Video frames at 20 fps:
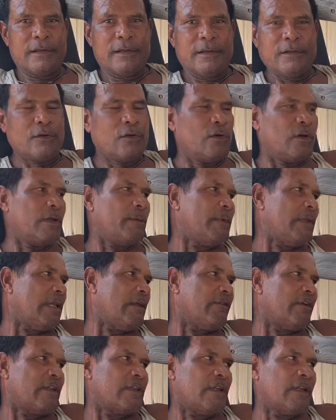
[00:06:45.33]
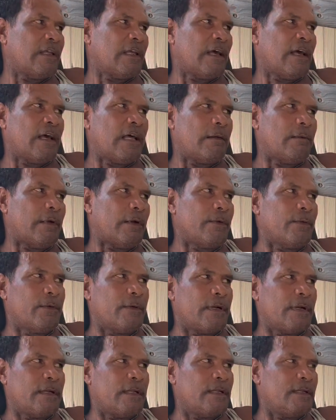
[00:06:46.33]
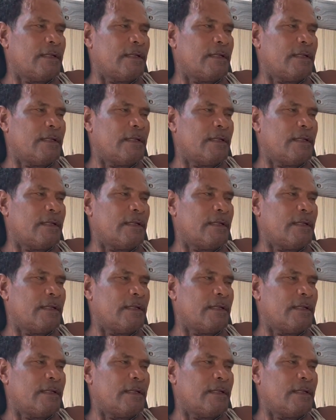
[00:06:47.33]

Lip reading: No, he been living in the yard where road I think.